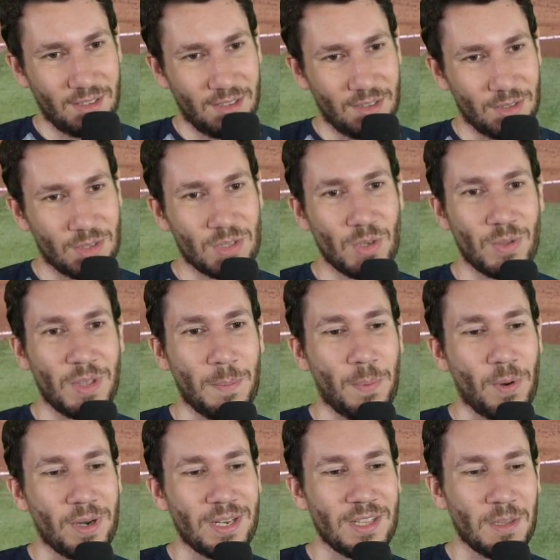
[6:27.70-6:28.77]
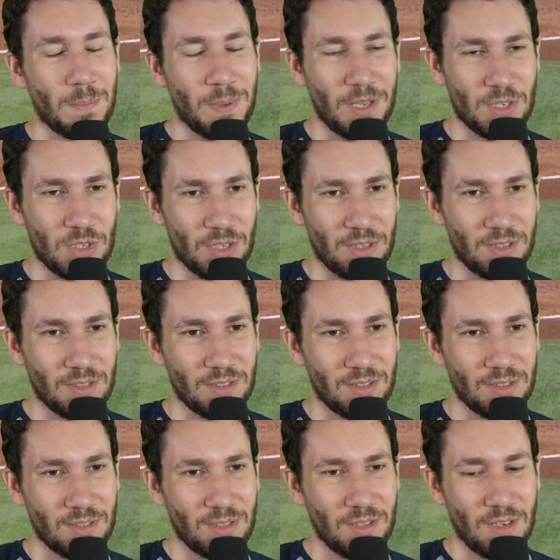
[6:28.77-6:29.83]
so they put in the pitcher.
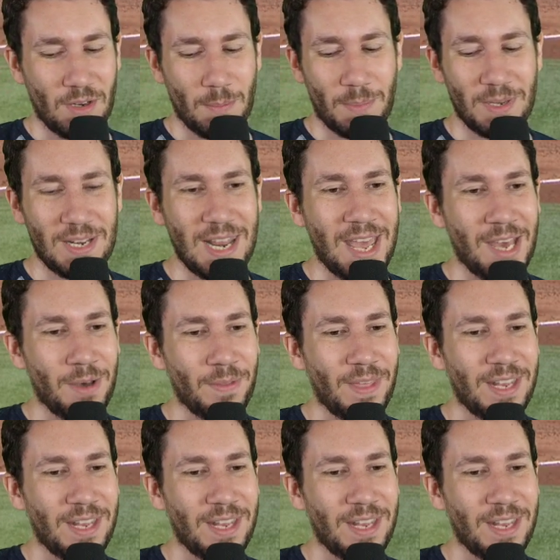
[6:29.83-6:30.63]
But now that